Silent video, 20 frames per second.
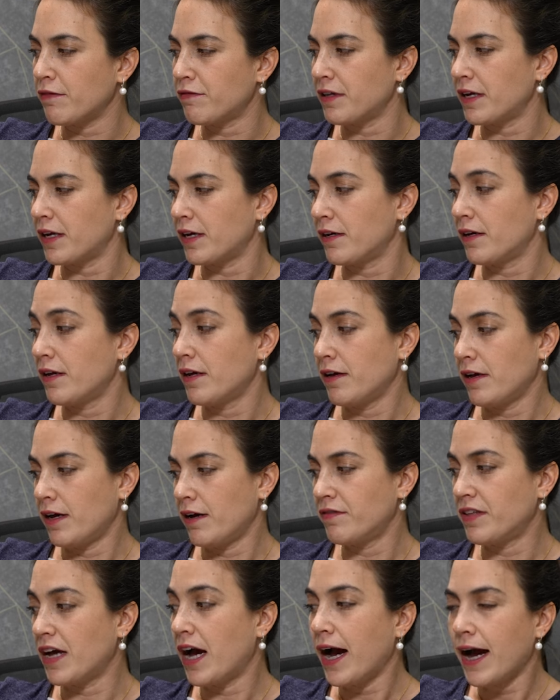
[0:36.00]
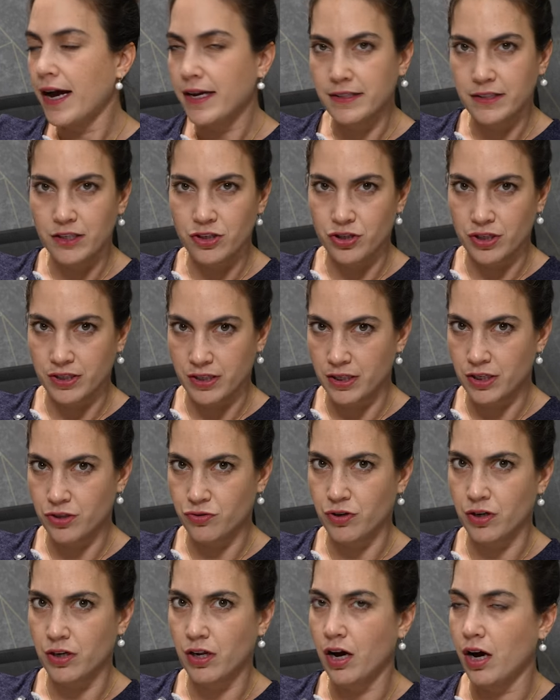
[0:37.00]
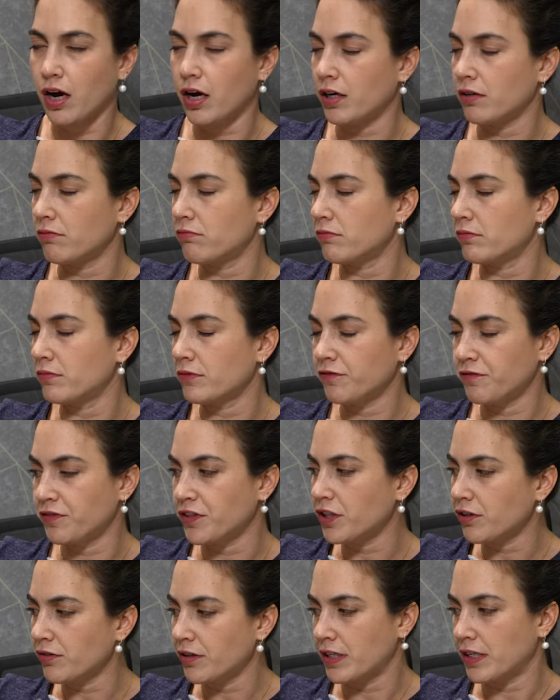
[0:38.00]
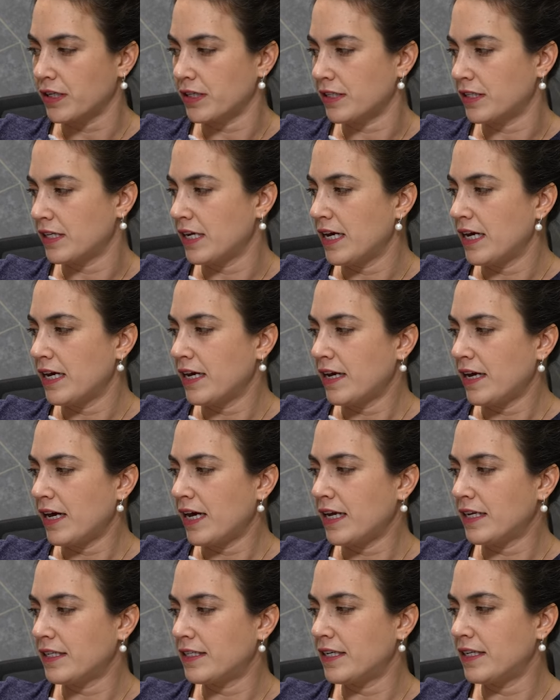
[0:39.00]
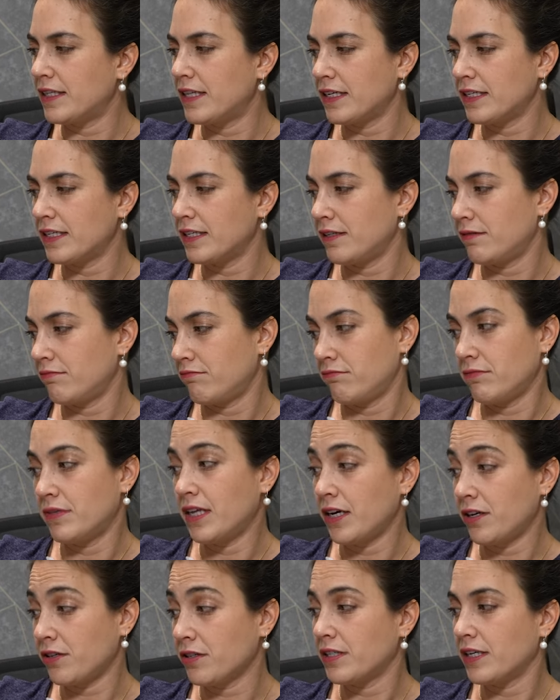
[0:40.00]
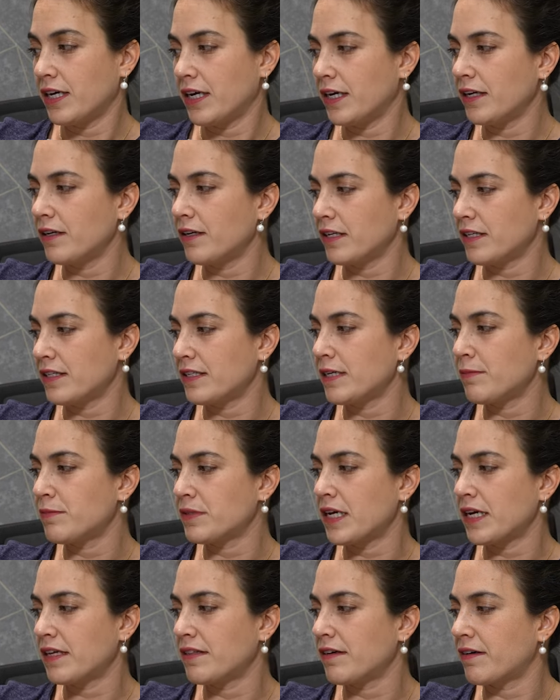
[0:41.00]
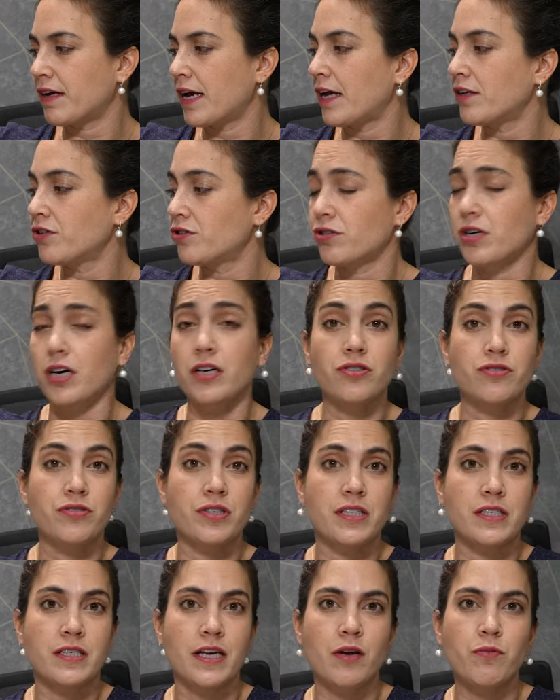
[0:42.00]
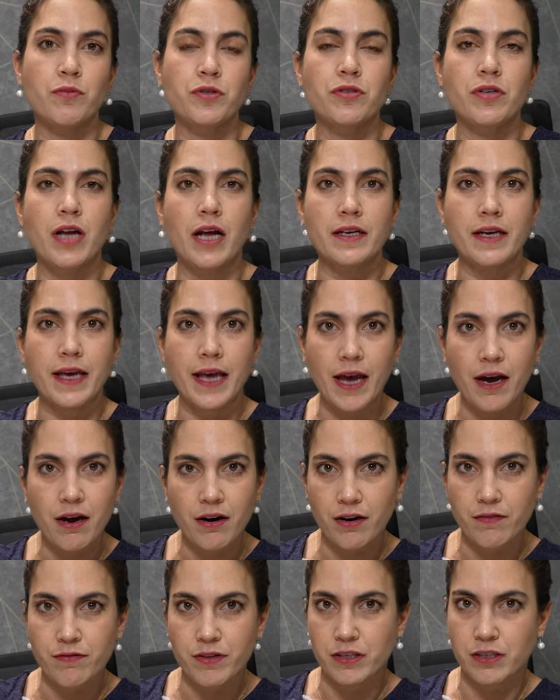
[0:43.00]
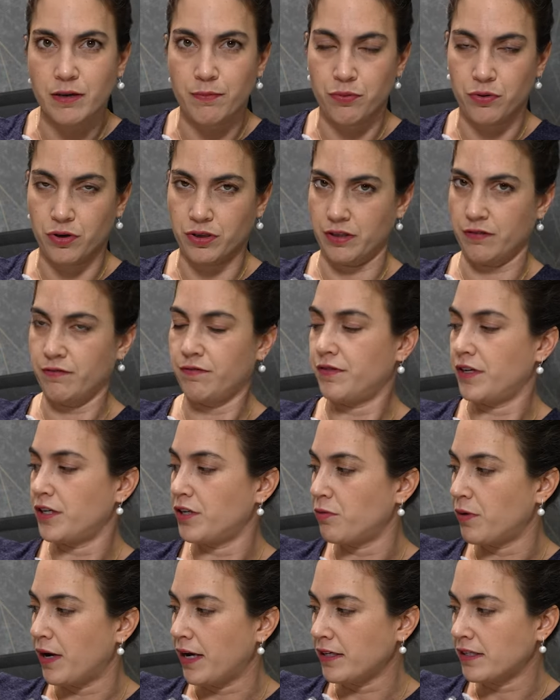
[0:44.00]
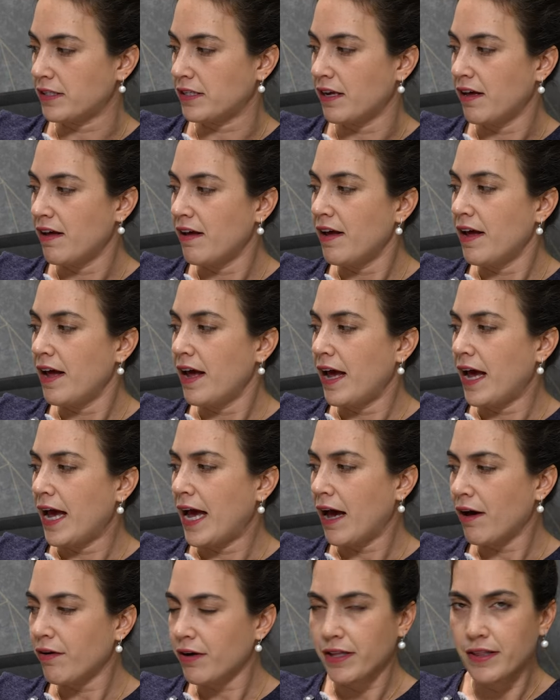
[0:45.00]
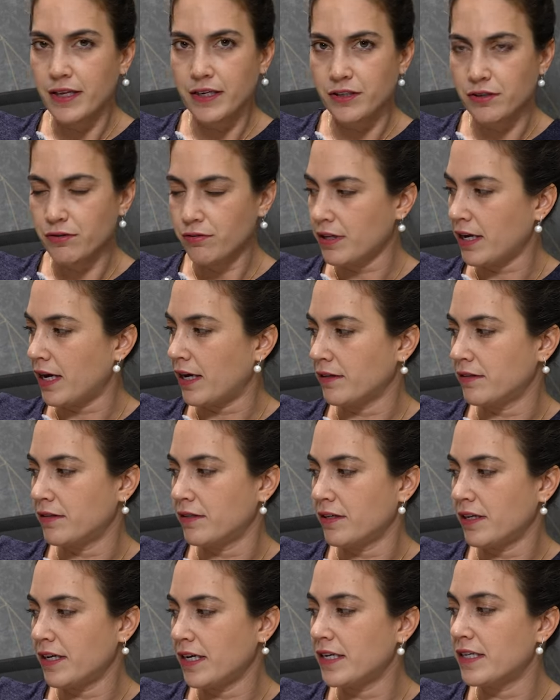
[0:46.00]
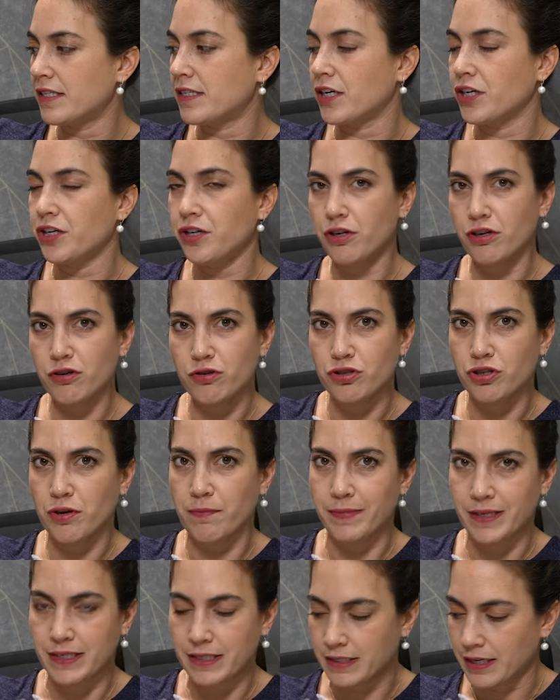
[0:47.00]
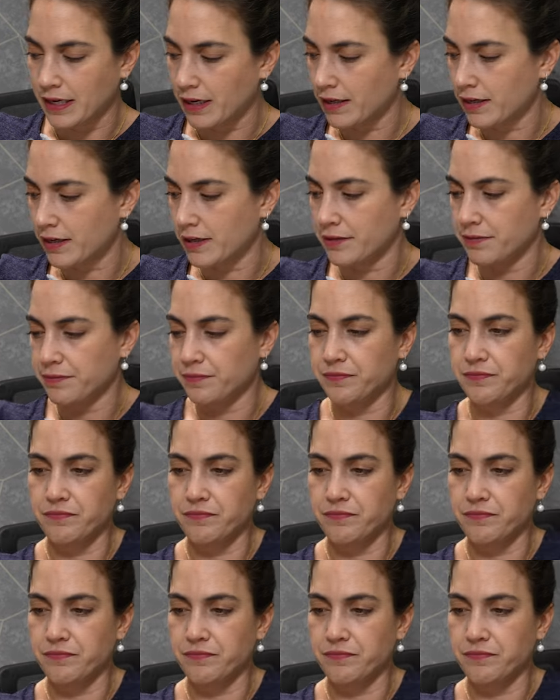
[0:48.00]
of the hostages in Israel are furious. They're saying, it seems like the country is saying, we do not care of the support of the U.S. How can they do that? It is a huge mistake.